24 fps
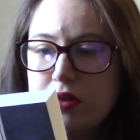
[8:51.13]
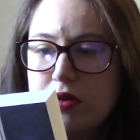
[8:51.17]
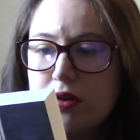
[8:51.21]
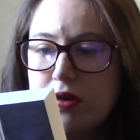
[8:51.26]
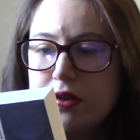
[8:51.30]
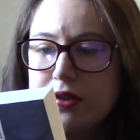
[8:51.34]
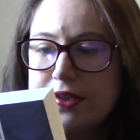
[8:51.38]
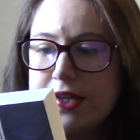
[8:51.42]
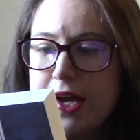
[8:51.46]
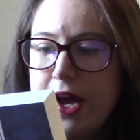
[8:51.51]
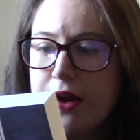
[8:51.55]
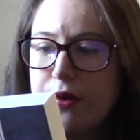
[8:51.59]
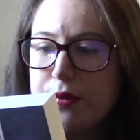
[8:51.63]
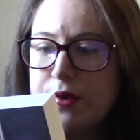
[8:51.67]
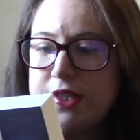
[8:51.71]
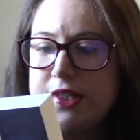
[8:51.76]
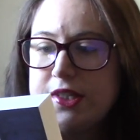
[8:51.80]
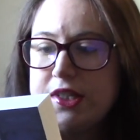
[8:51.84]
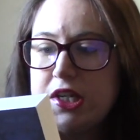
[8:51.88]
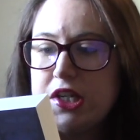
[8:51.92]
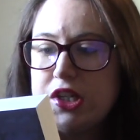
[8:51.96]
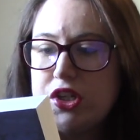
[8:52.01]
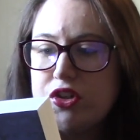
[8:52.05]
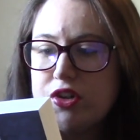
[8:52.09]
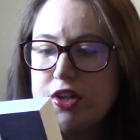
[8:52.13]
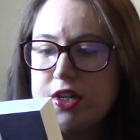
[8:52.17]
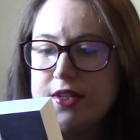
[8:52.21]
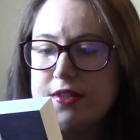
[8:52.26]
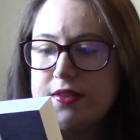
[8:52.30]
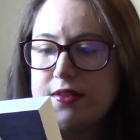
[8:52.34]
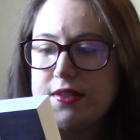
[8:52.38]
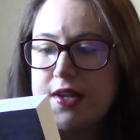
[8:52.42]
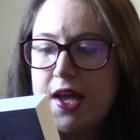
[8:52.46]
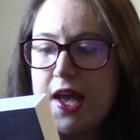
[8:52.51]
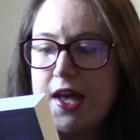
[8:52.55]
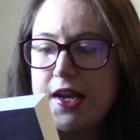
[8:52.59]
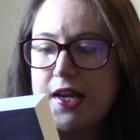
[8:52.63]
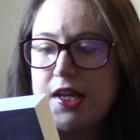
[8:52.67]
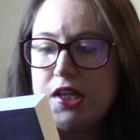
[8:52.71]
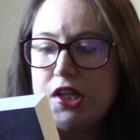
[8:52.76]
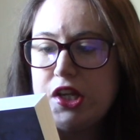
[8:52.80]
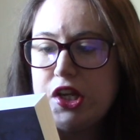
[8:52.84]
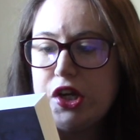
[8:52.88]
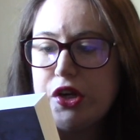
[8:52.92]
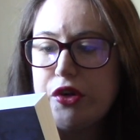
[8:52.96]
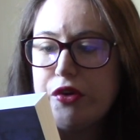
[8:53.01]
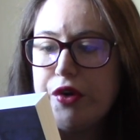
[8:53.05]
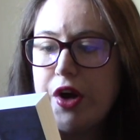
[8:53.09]
Coldtown was dangerous, Tana
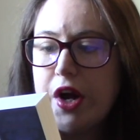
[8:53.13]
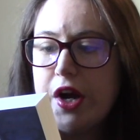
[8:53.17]
knew,